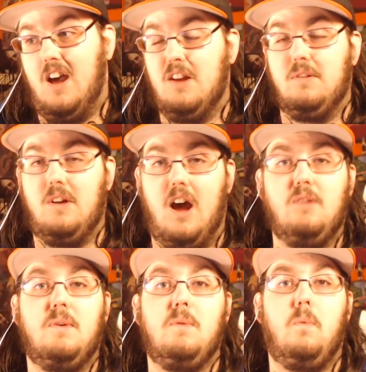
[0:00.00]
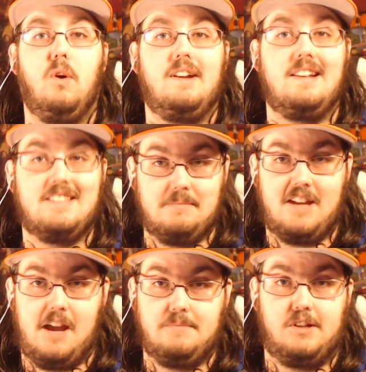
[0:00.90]
un- unrewarding
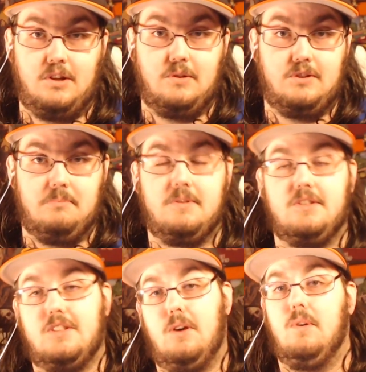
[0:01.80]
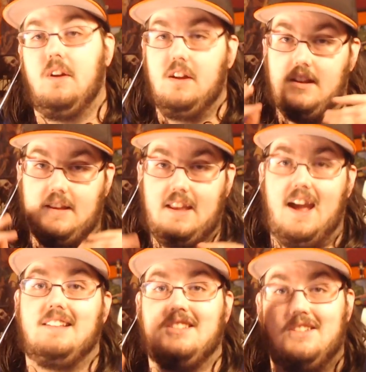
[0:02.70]
sometimes on YouTube. So,
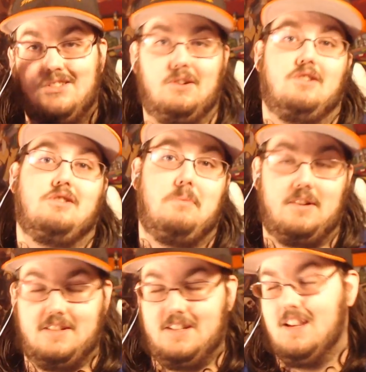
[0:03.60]
guys, show your support.